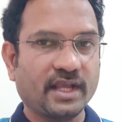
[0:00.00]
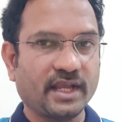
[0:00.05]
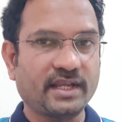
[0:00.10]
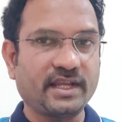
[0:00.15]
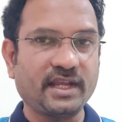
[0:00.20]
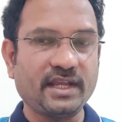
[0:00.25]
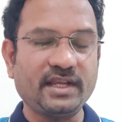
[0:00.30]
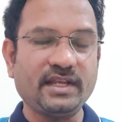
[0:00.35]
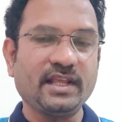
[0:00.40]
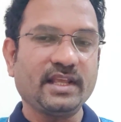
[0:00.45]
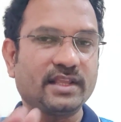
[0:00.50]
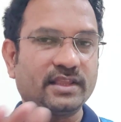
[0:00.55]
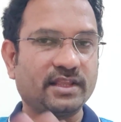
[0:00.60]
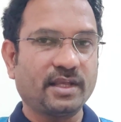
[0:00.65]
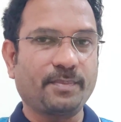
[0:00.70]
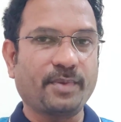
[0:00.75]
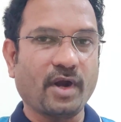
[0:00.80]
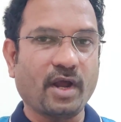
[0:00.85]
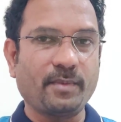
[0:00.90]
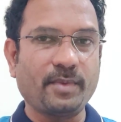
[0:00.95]
Again,
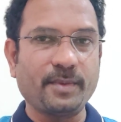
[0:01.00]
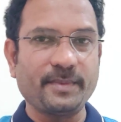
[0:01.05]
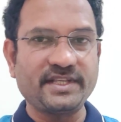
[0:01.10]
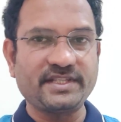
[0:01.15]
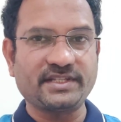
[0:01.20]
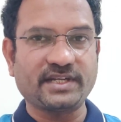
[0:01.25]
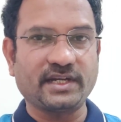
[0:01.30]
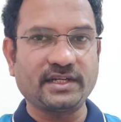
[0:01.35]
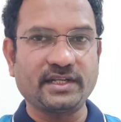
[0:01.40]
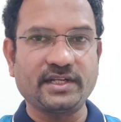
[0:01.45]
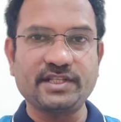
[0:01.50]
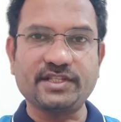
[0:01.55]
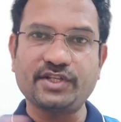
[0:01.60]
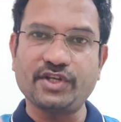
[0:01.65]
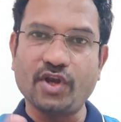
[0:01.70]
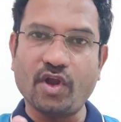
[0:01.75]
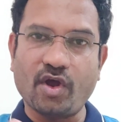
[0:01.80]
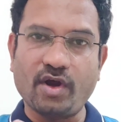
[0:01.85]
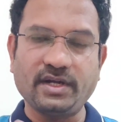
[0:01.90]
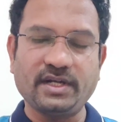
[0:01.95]
the problem is
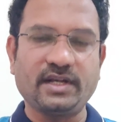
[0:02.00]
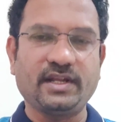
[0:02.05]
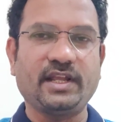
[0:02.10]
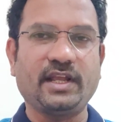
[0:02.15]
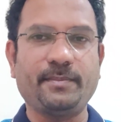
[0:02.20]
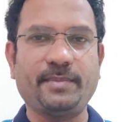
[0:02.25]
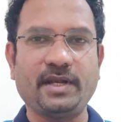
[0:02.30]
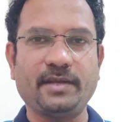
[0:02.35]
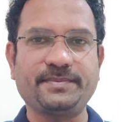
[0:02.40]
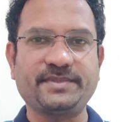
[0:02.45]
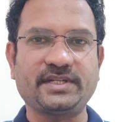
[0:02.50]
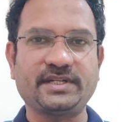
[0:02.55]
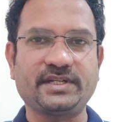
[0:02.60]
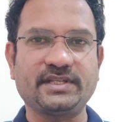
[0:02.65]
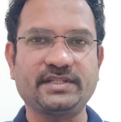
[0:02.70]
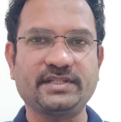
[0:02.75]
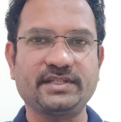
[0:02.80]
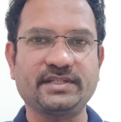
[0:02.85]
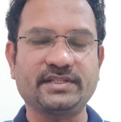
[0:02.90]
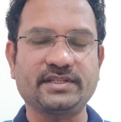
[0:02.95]
tetanus, not epilepsy
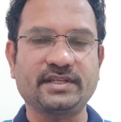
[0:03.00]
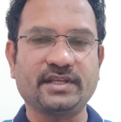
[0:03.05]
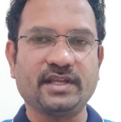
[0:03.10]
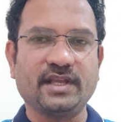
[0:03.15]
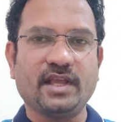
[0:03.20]
disease.